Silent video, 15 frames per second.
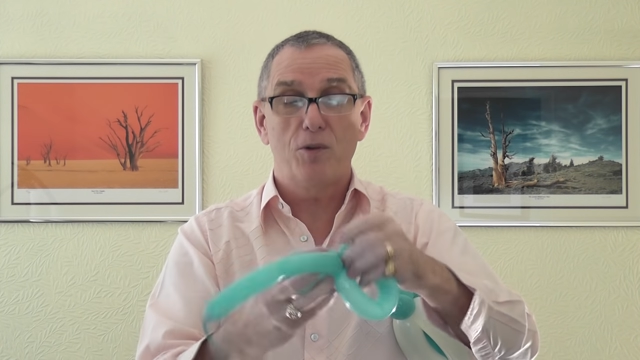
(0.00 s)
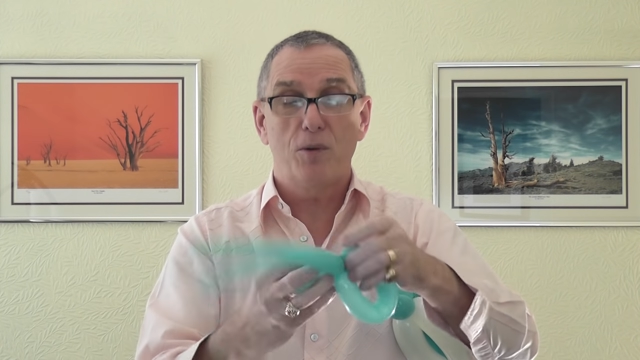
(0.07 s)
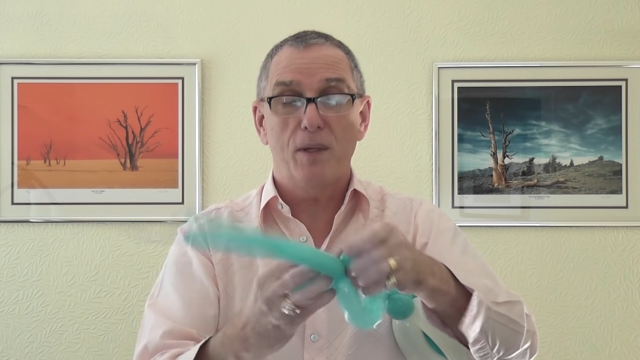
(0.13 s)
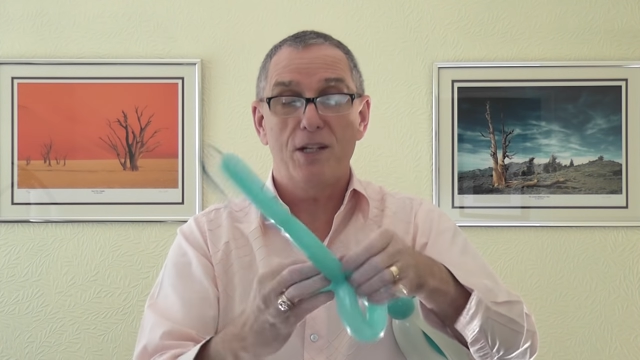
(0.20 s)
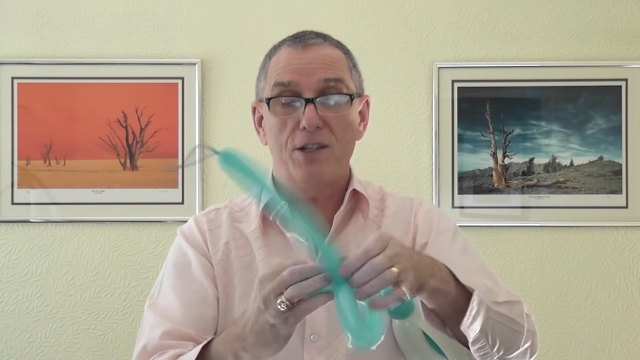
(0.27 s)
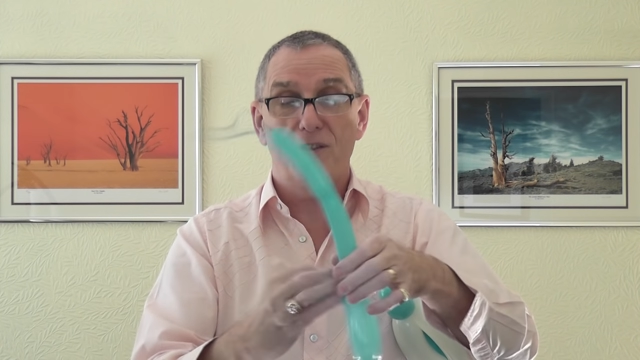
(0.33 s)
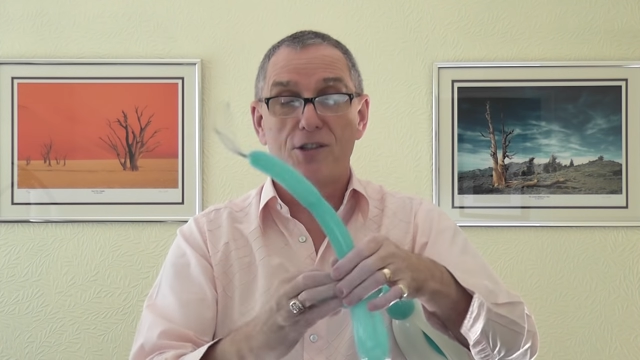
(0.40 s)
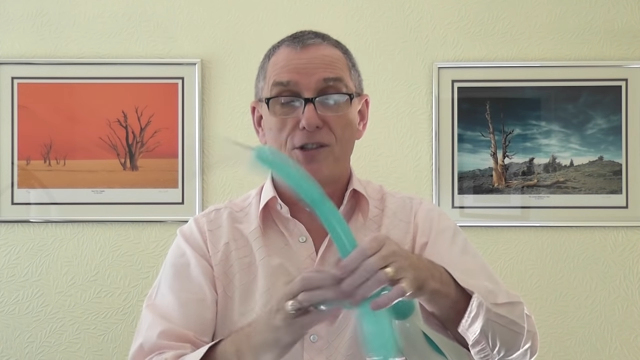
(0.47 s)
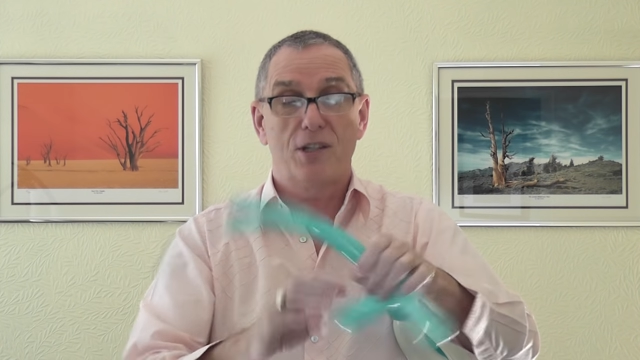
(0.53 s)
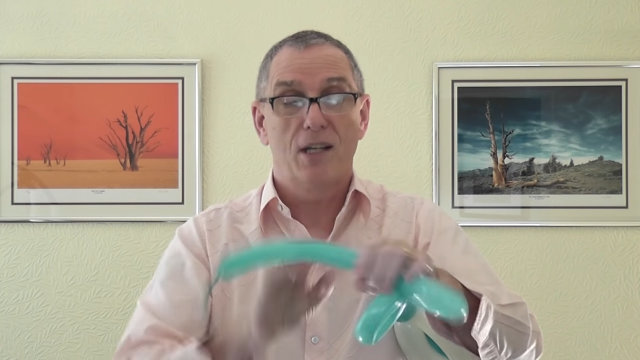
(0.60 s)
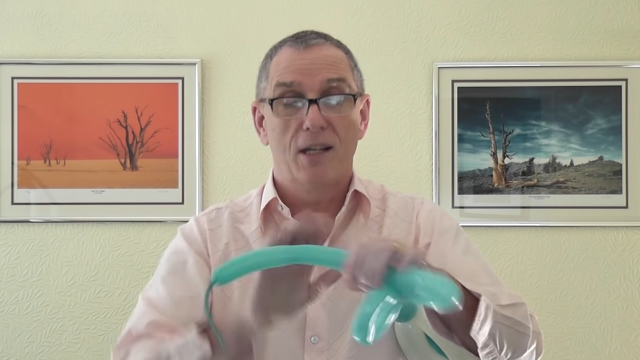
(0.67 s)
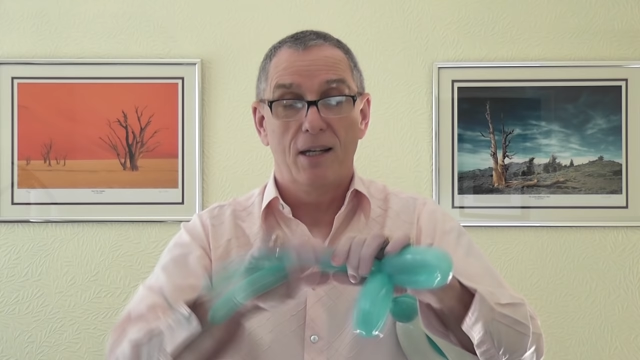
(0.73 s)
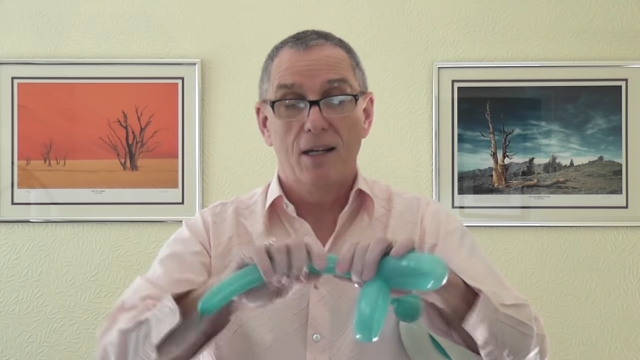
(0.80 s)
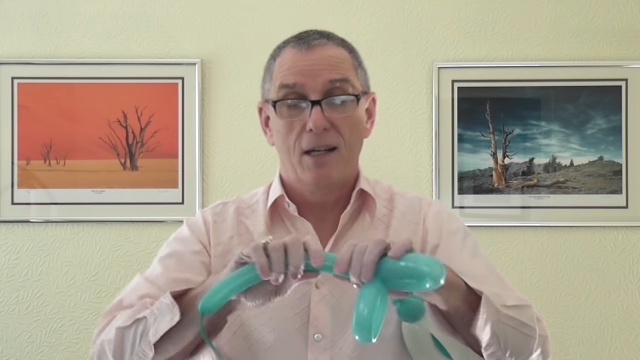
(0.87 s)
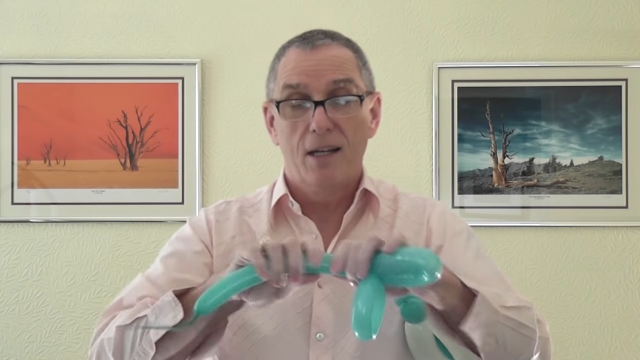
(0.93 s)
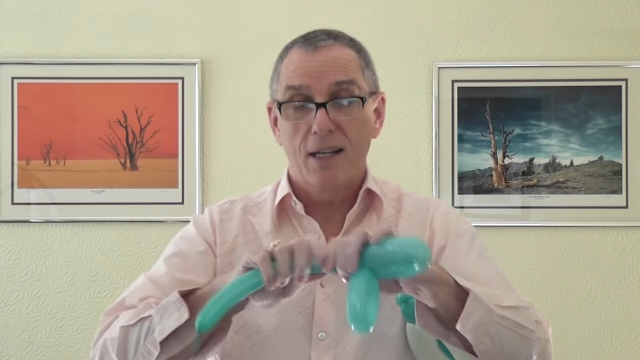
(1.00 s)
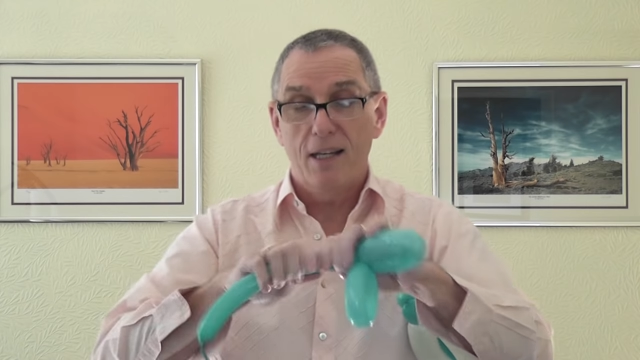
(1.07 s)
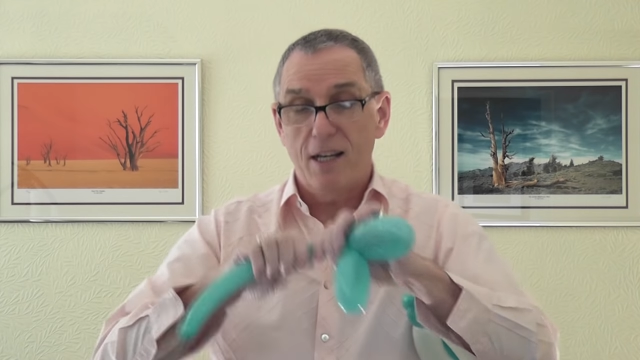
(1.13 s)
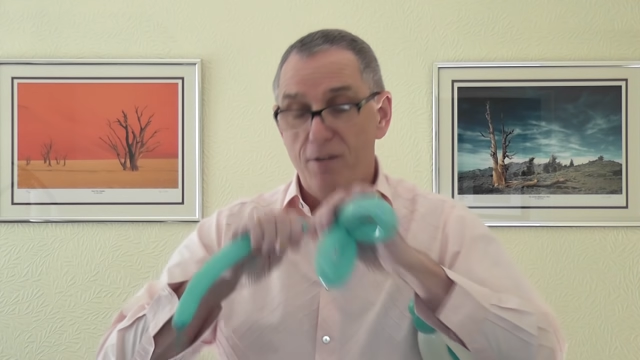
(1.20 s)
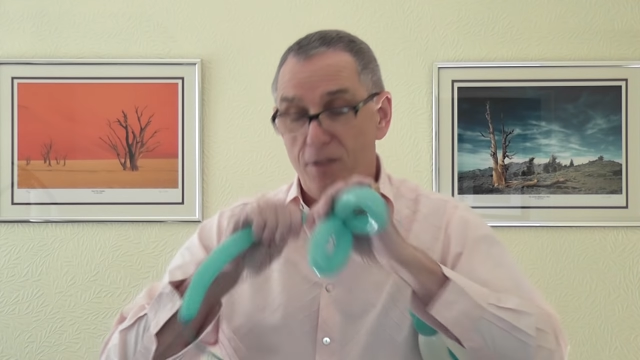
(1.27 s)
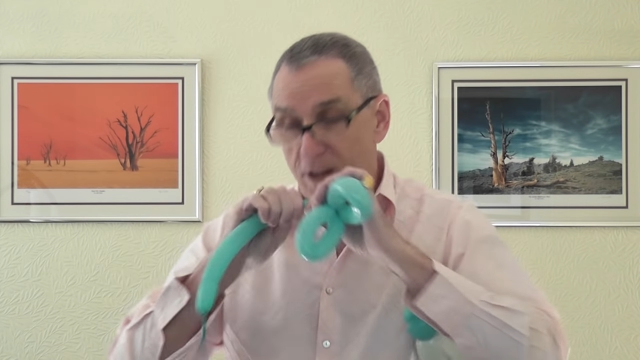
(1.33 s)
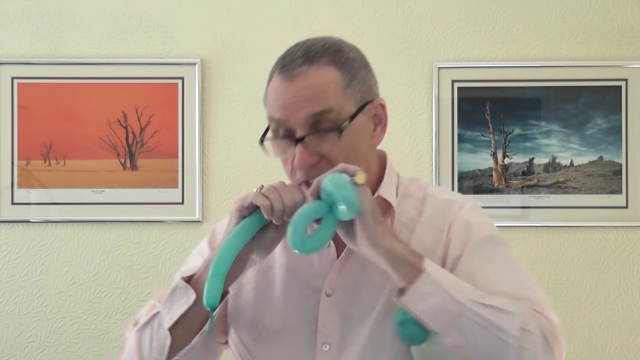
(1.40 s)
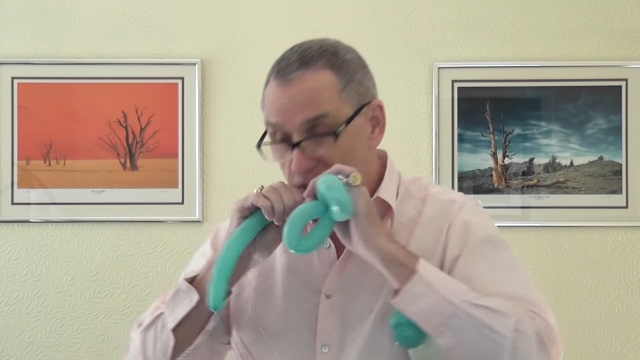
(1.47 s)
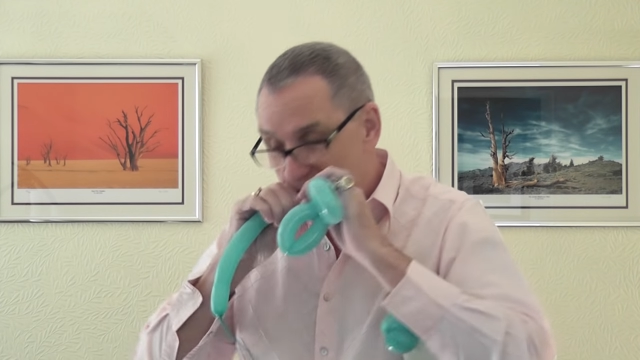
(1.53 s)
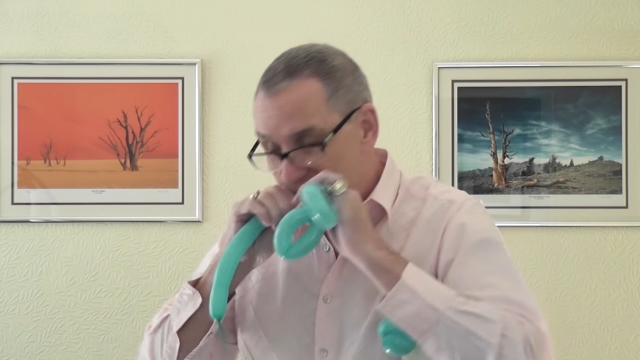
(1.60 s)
twists. Get rid of